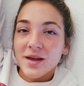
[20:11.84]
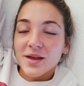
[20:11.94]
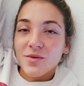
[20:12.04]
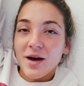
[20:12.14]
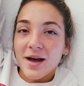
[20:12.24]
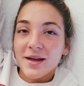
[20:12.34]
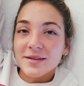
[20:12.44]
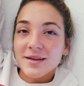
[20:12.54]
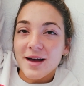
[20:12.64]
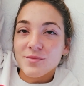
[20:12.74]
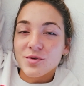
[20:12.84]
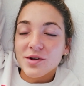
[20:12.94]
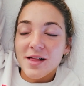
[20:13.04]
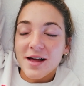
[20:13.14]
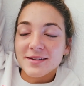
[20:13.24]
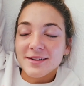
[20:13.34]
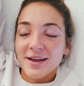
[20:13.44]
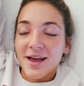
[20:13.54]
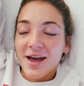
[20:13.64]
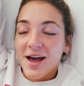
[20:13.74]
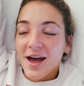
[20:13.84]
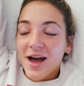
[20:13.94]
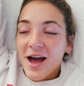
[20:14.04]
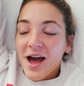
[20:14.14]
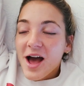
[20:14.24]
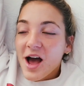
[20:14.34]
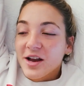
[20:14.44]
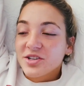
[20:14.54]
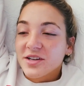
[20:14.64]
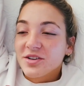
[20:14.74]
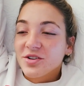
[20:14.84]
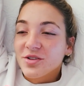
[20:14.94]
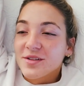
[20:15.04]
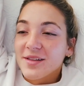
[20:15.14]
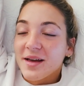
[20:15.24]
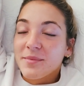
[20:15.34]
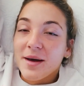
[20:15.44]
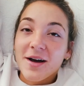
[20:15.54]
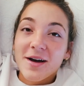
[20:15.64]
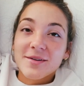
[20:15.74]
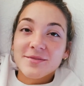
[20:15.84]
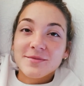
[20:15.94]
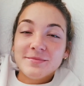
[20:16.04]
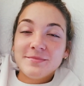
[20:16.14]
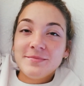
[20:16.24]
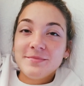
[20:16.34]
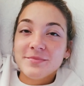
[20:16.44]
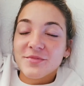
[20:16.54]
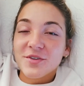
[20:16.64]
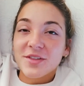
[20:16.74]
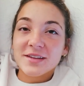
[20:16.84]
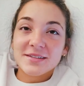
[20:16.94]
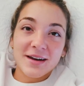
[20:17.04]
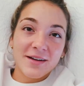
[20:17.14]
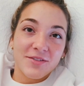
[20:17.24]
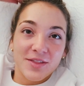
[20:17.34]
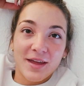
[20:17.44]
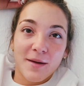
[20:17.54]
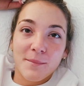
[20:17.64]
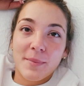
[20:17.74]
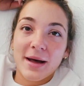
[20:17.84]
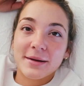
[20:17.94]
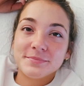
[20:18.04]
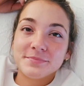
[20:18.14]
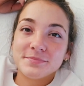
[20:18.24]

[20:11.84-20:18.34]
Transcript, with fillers: Hey, you guys, I'm realizing I just had to turn the light back on for this and everything, but